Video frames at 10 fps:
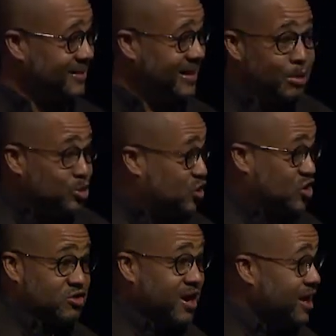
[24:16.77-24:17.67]
And it was
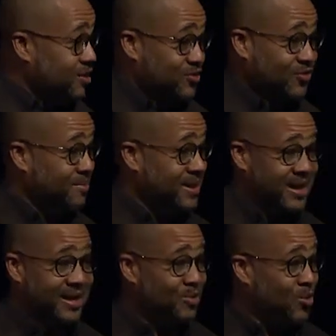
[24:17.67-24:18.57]
strange for
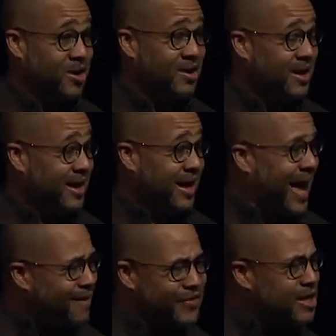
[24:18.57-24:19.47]
me. And we're
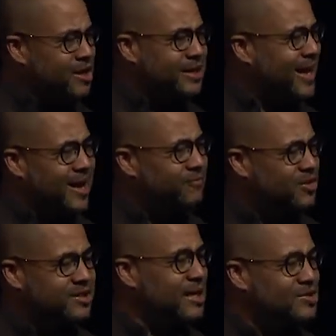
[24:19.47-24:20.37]
having good
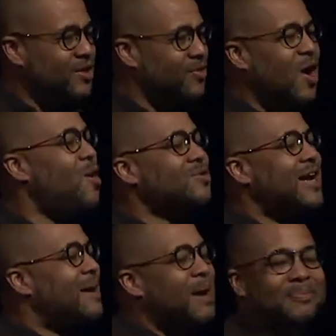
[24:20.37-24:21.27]
conversation. And the whole
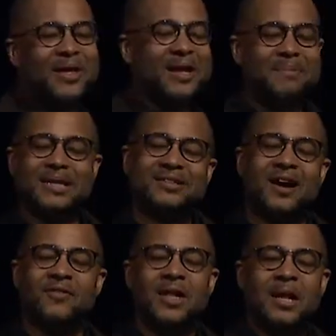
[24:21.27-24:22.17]
time I'm thinking to
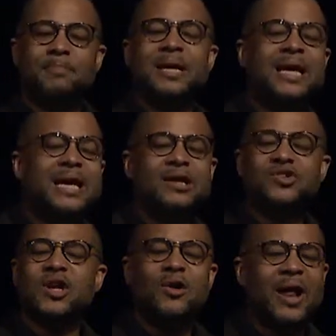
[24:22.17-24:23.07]
myself,
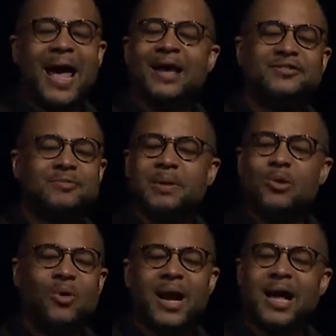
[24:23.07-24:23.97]
please don't ask me
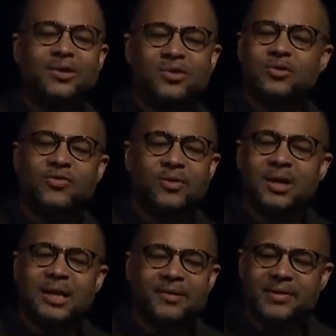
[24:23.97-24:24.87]
what I do for
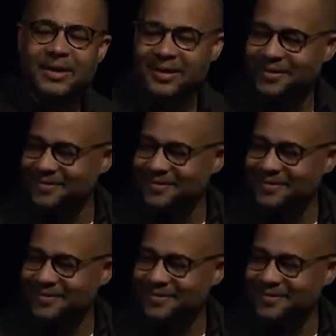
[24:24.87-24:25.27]
a living.